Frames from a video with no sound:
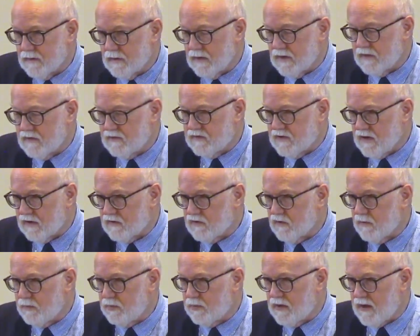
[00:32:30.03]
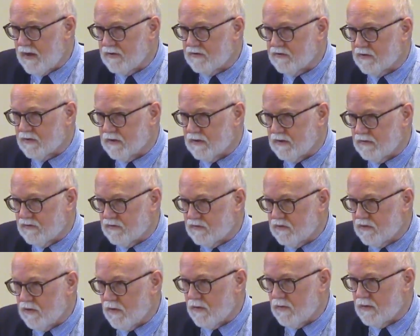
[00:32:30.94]
Sexual pleasure is
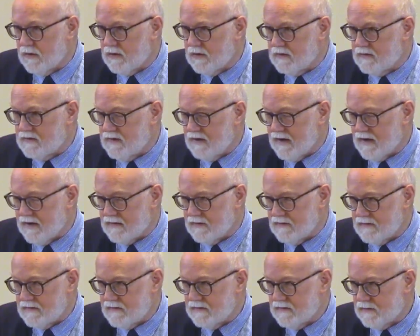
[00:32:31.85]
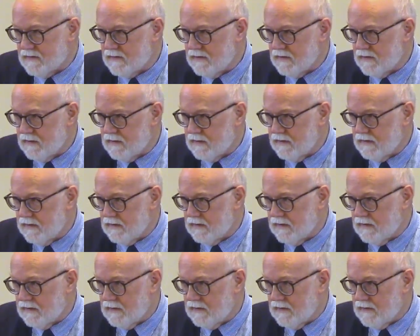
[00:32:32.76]
so intense
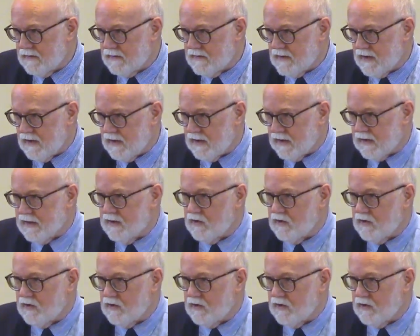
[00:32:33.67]
that it can